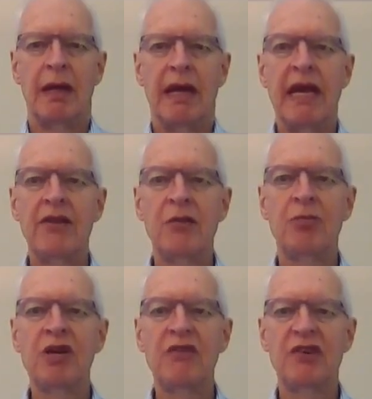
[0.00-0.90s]
In the
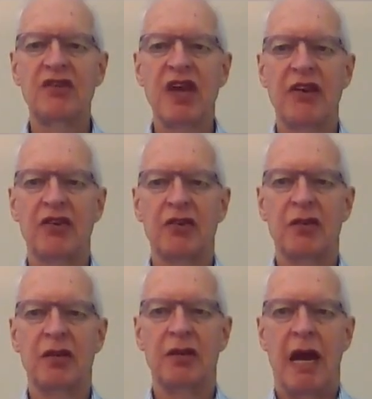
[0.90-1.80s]
previous section,
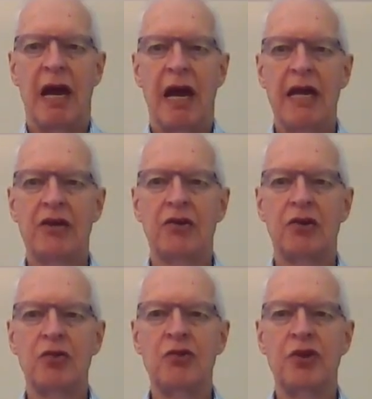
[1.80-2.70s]
I
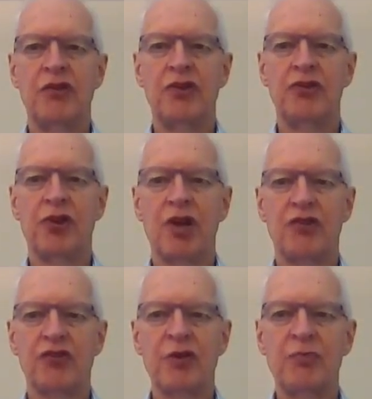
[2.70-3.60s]
concluded that
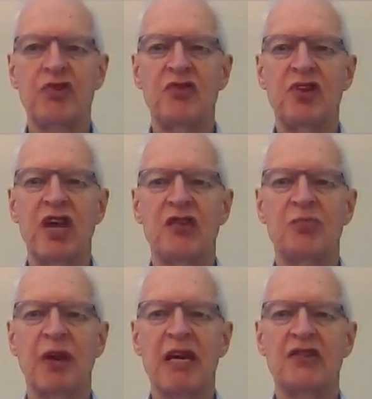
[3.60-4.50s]
transcription takes
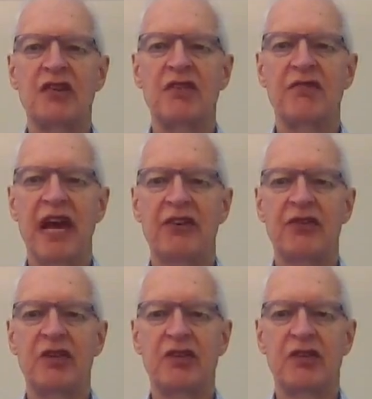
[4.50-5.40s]
place in
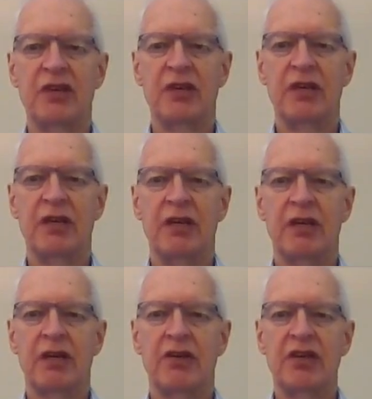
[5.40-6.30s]
factories
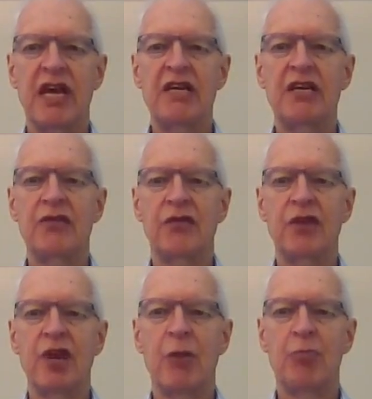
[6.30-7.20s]
containing the
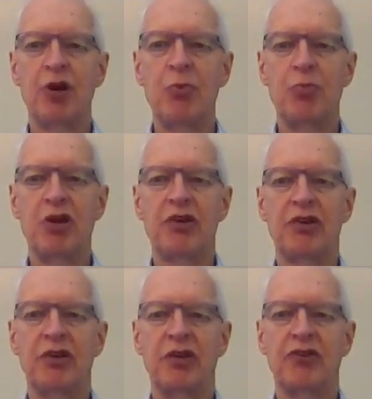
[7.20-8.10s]
appropriate
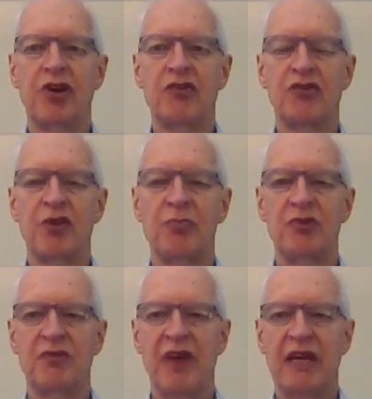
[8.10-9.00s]

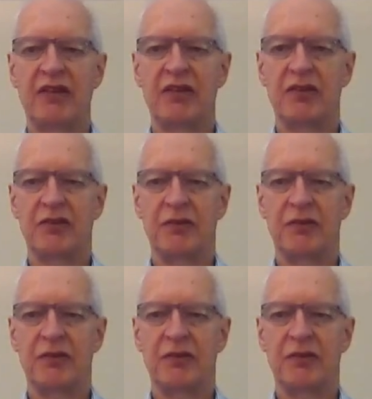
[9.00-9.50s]
transcription factors.